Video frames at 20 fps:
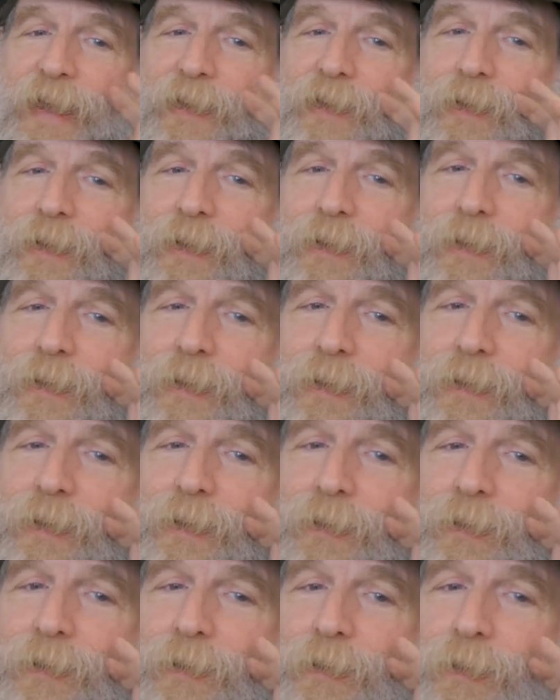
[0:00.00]
that
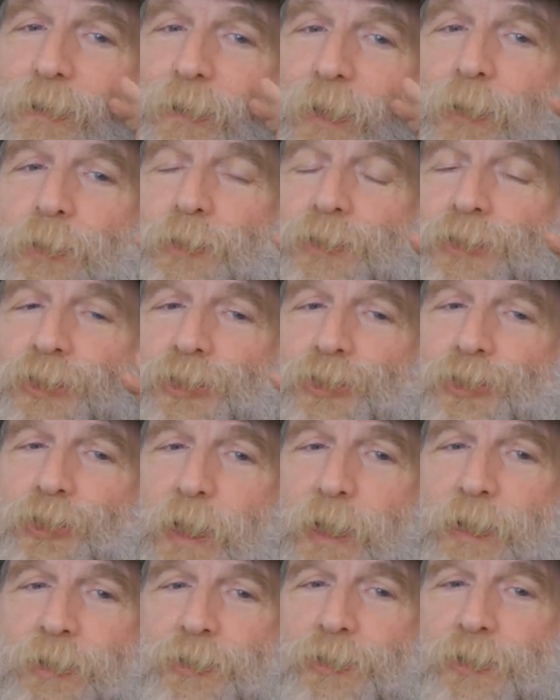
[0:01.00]
those
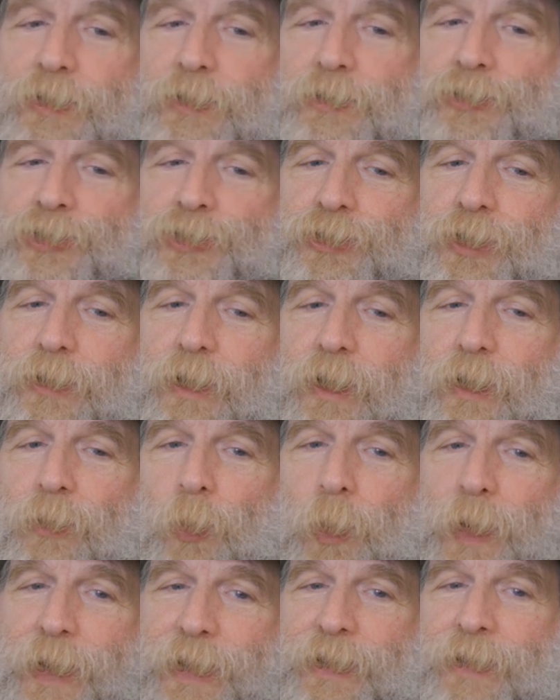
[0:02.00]
structures so
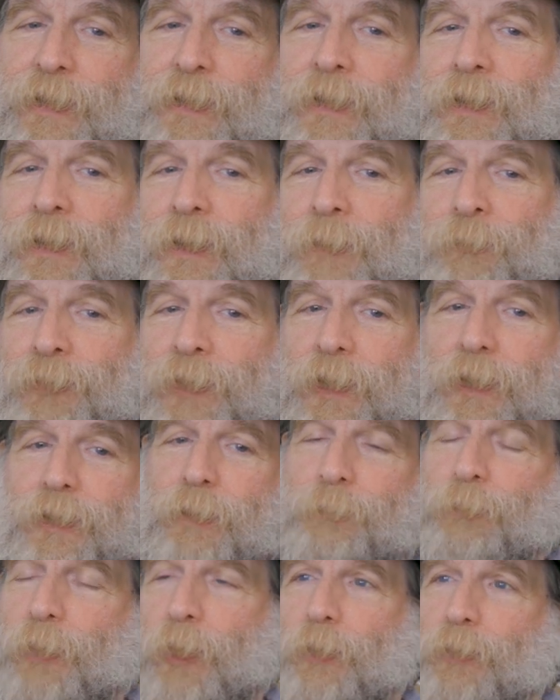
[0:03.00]
that when
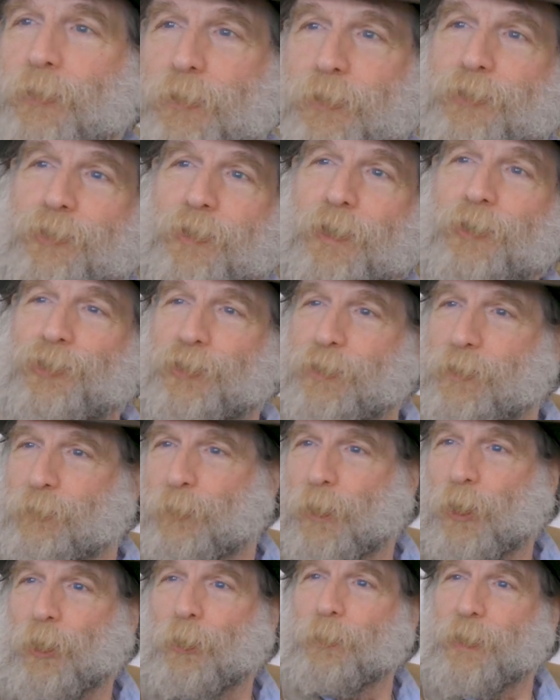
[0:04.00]
the
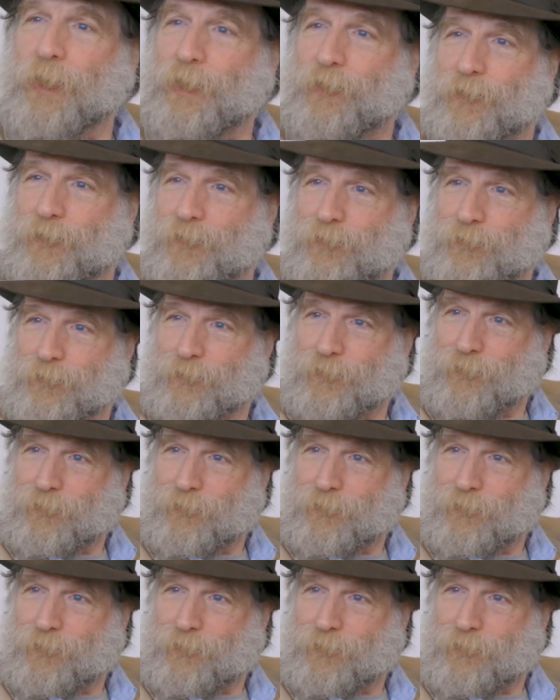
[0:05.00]
polarization moment